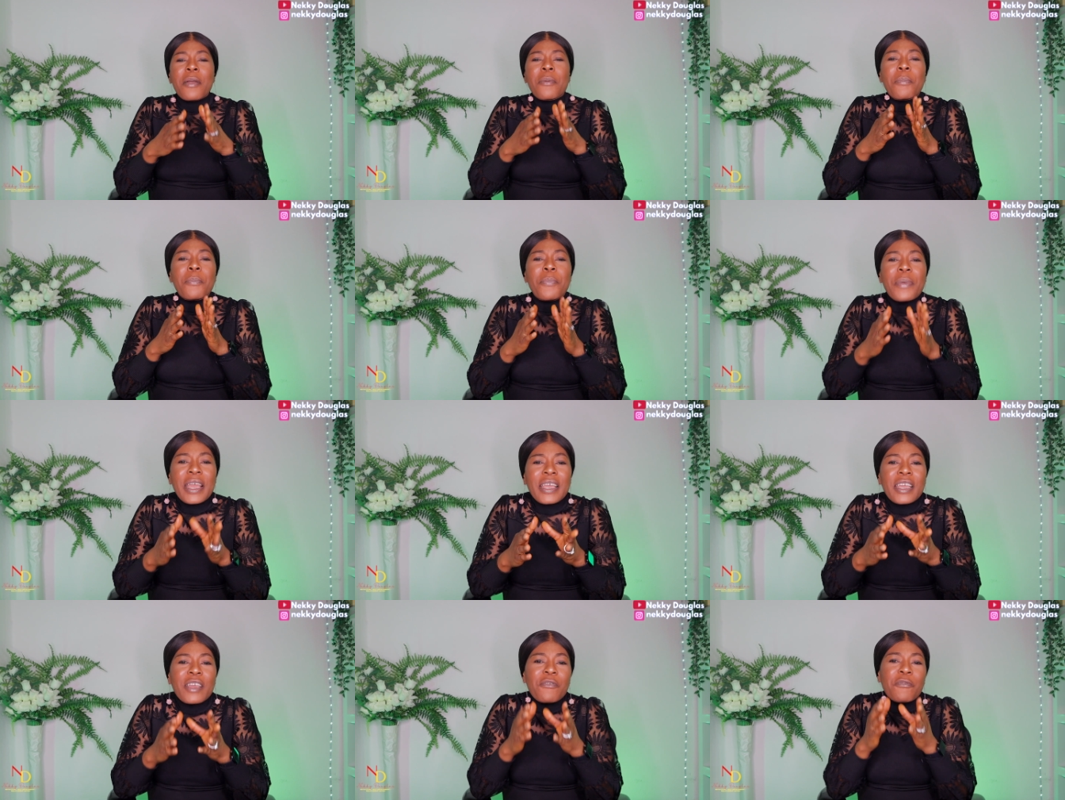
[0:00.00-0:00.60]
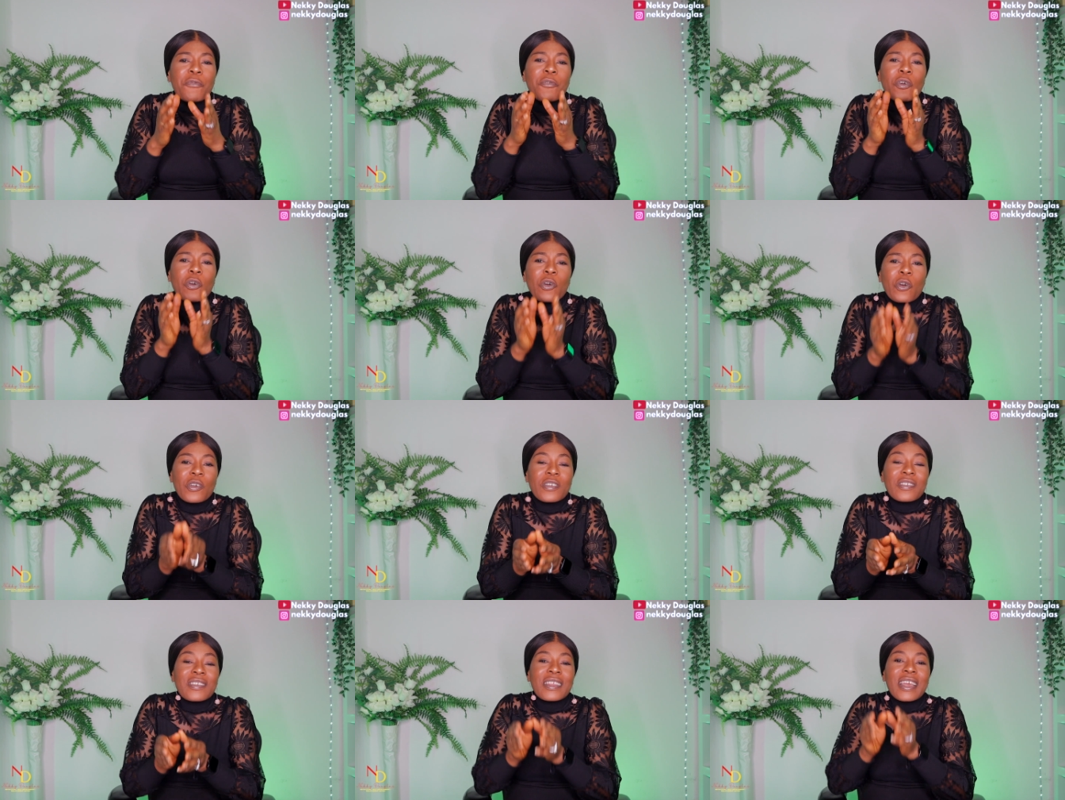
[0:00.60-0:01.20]
Begging for
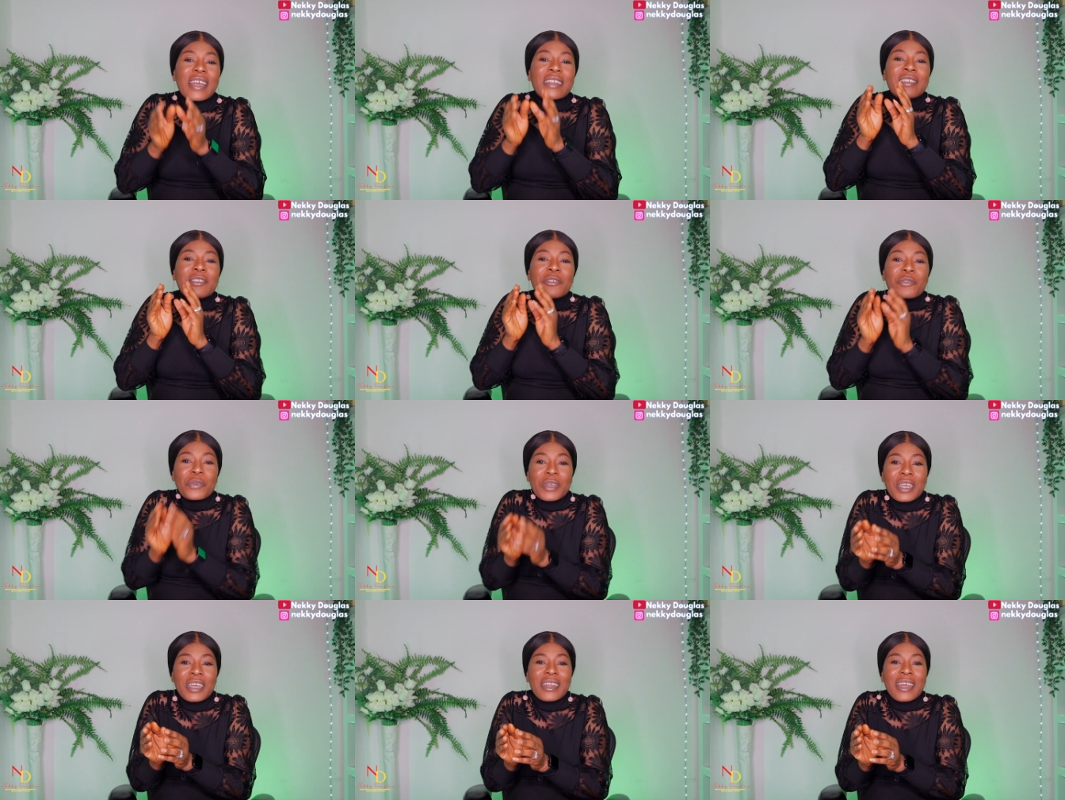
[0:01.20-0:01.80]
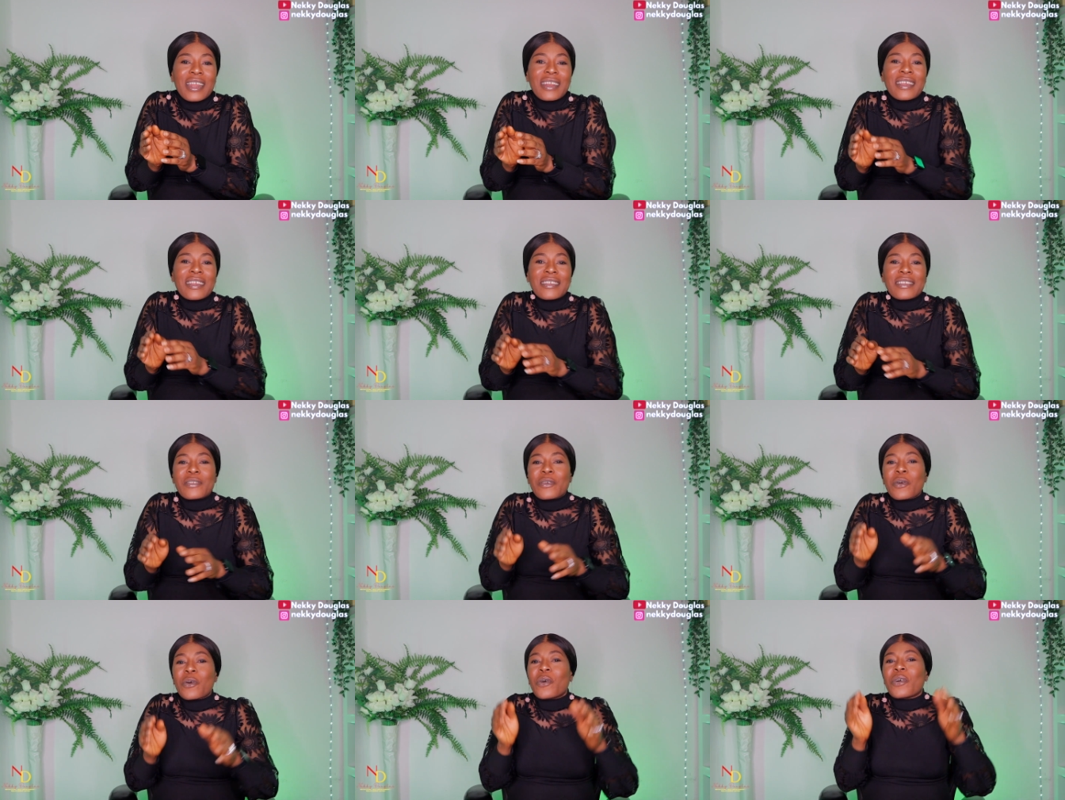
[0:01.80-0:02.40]
constant
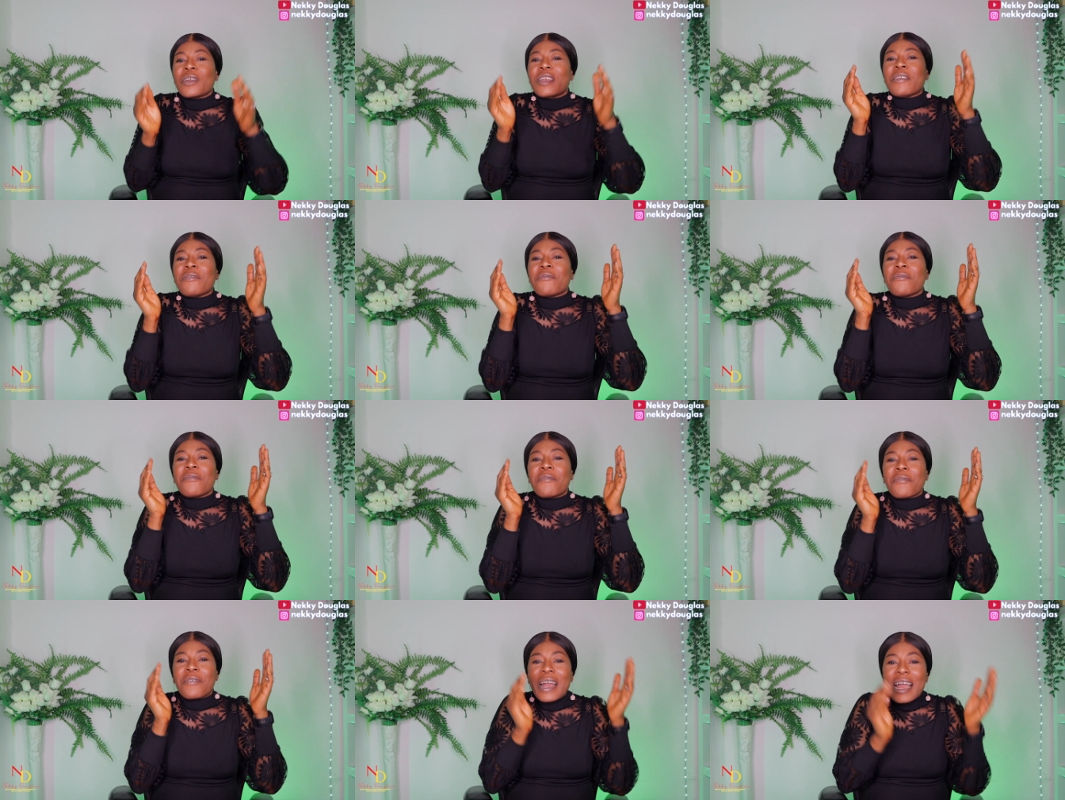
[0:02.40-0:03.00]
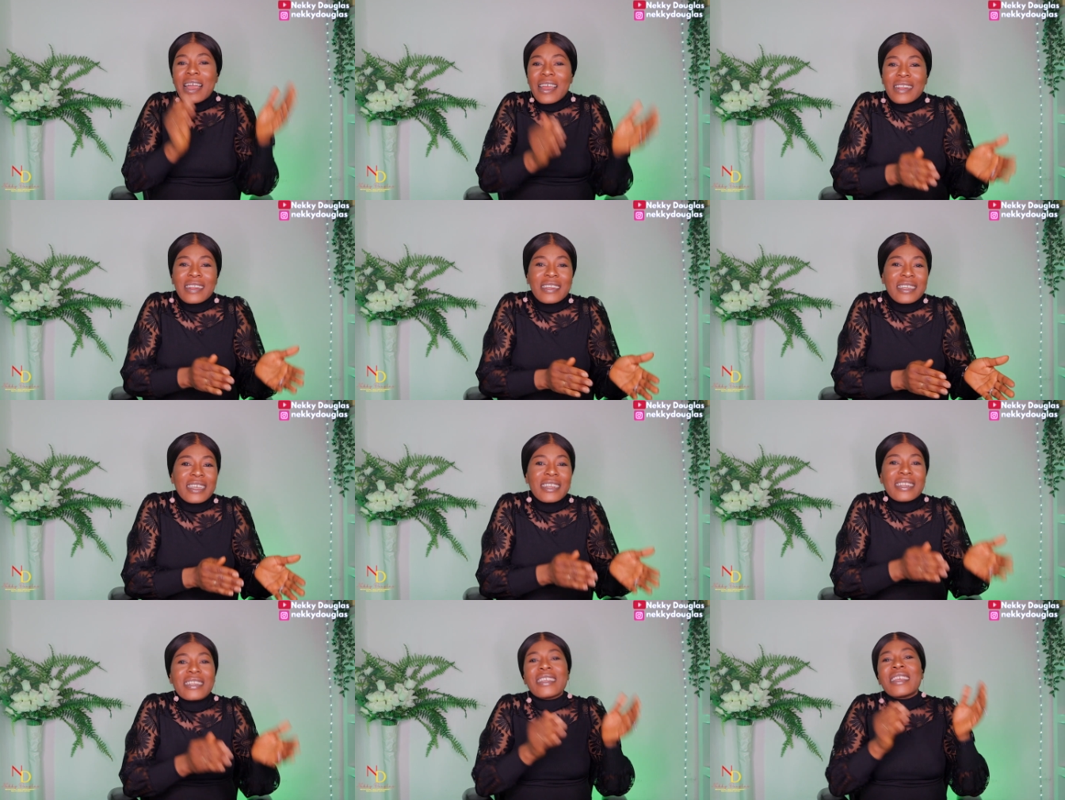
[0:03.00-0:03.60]
togetherness or
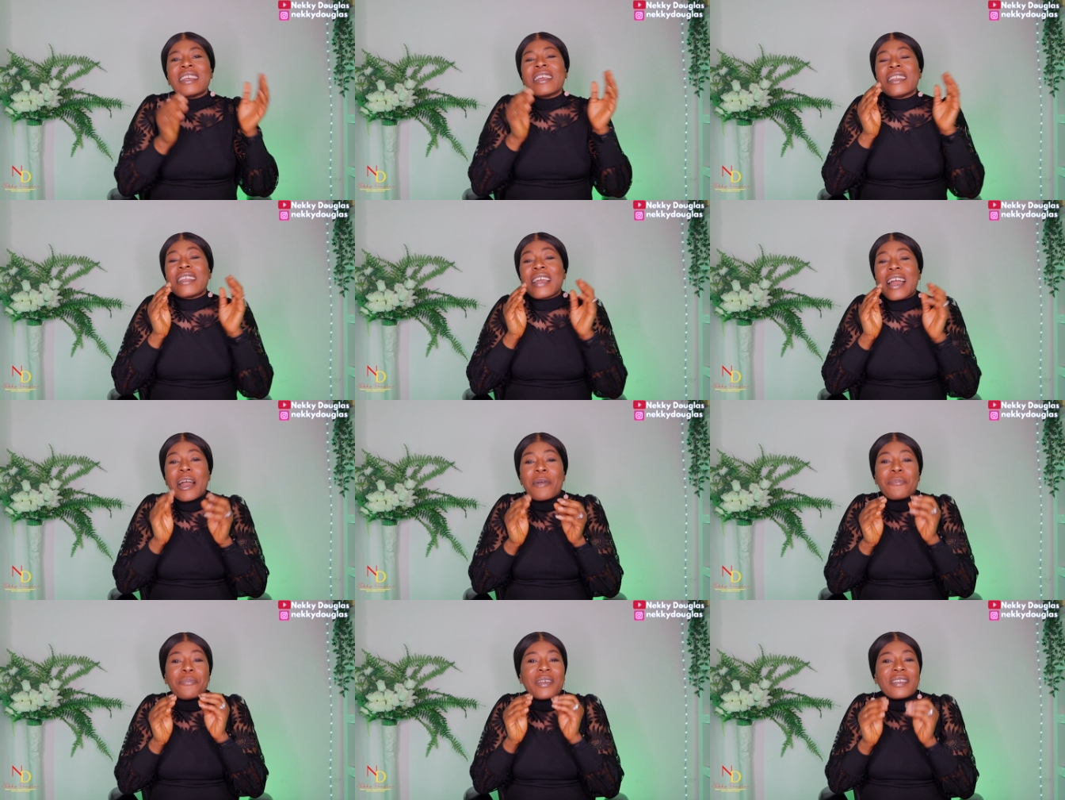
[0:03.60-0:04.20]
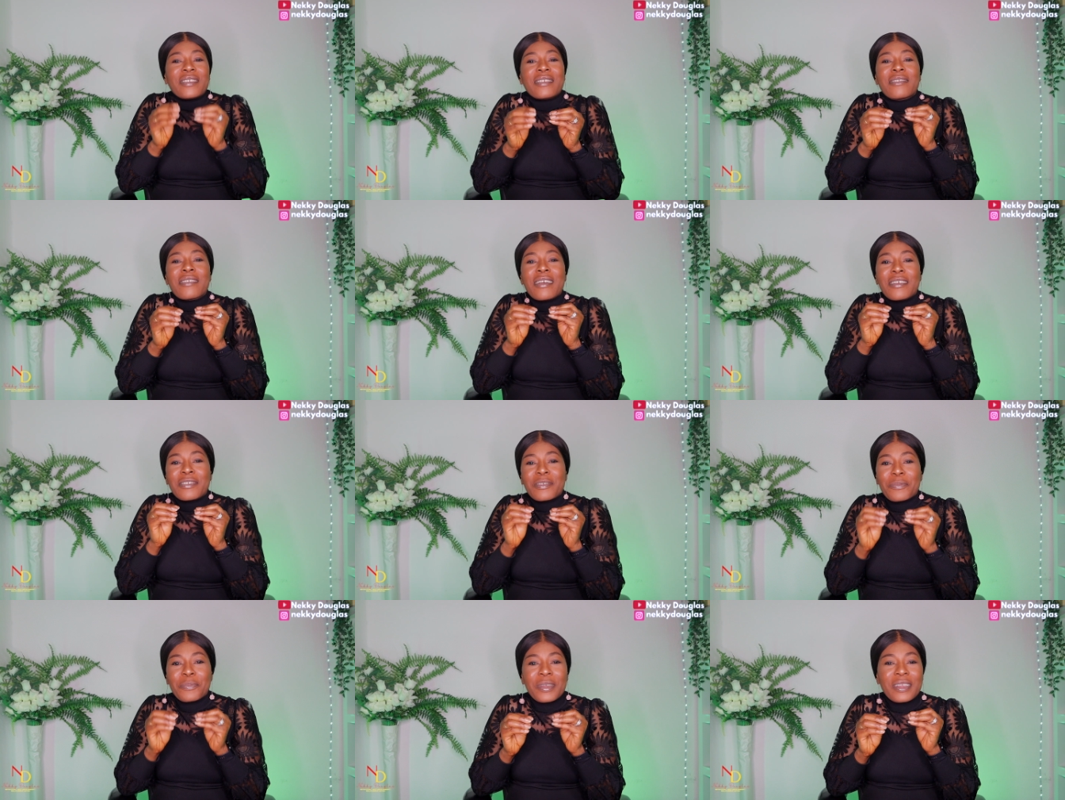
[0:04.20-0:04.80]
invading her
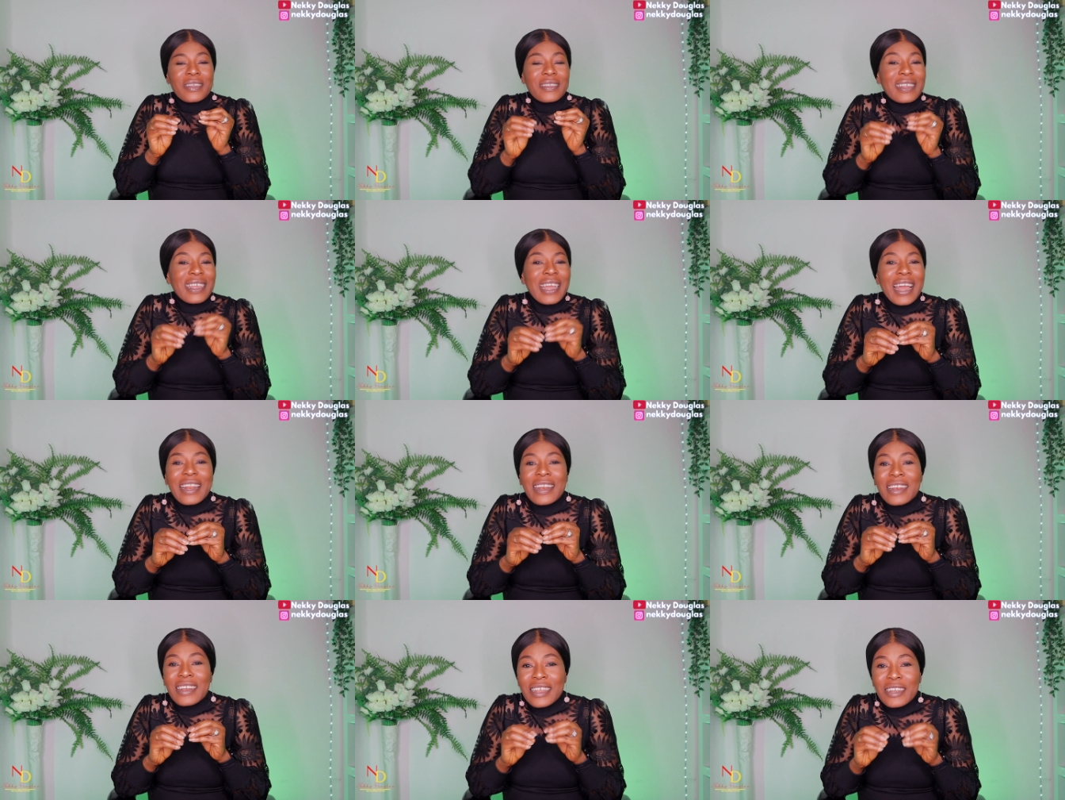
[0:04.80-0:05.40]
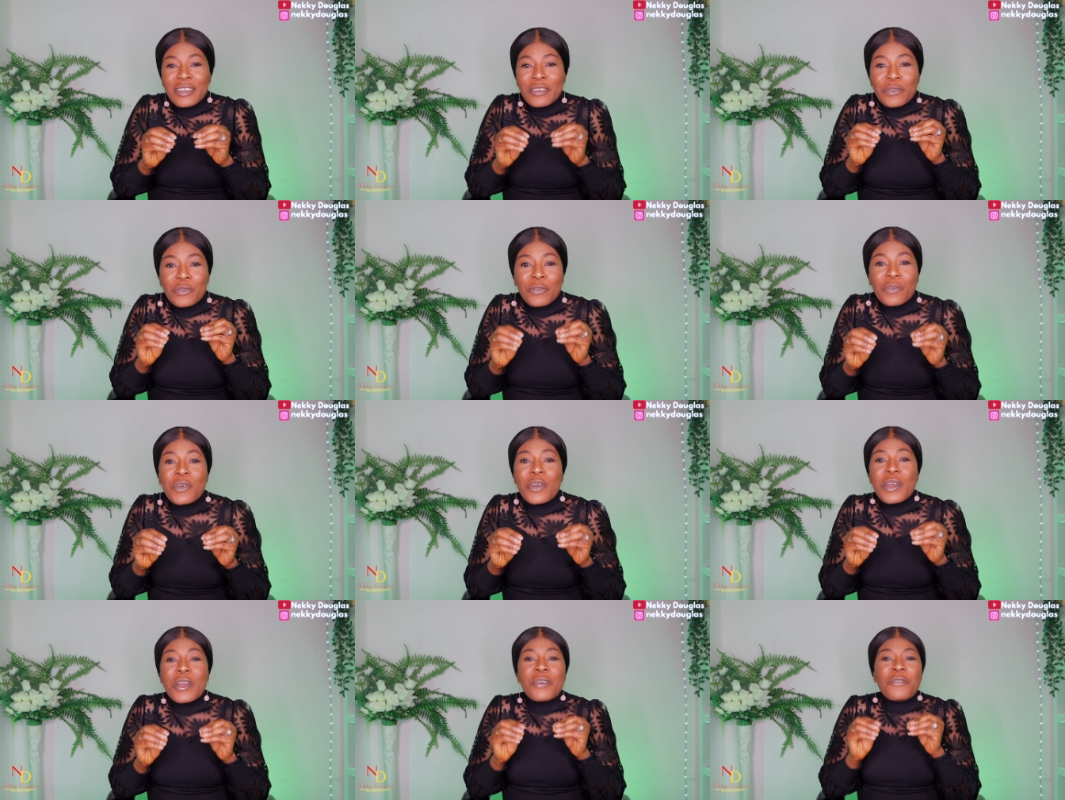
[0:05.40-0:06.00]
personal space can lead to